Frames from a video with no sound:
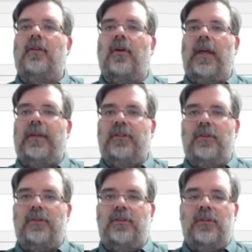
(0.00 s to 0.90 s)
Okay,
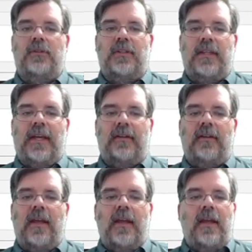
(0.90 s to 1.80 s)
so using that
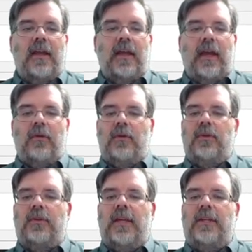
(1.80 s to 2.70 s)
arrow
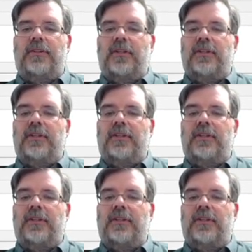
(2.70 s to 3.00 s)
notation to